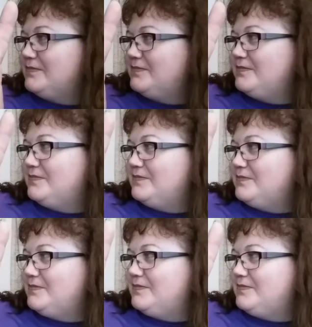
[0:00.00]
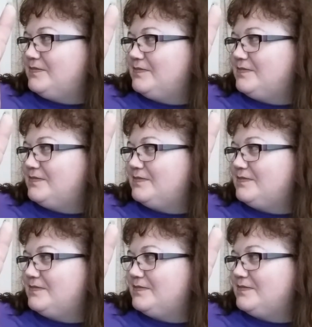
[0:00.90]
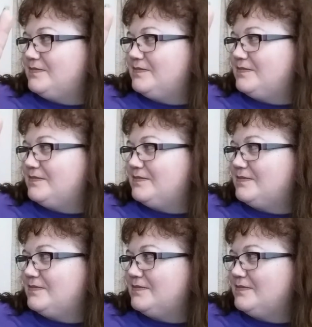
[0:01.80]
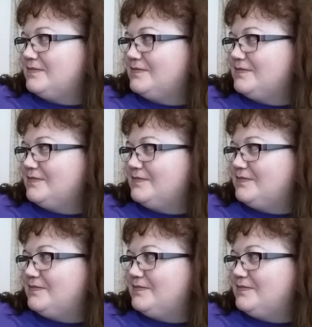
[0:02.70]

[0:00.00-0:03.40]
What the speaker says: (not speaking)